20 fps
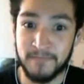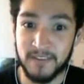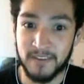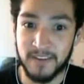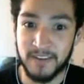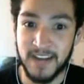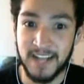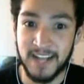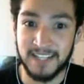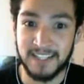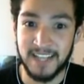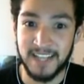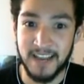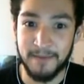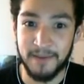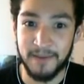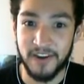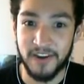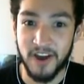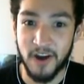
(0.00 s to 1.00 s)
God
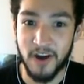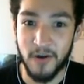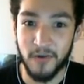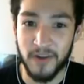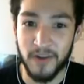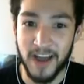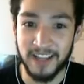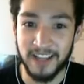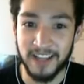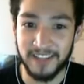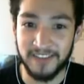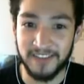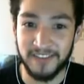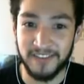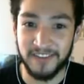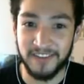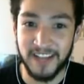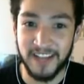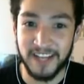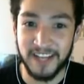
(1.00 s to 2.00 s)
damn it. No, not
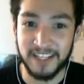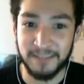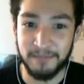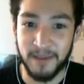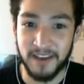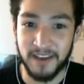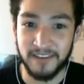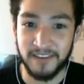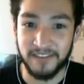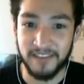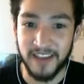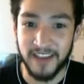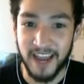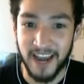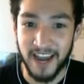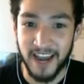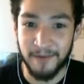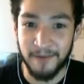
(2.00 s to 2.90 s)
Dead Space yet.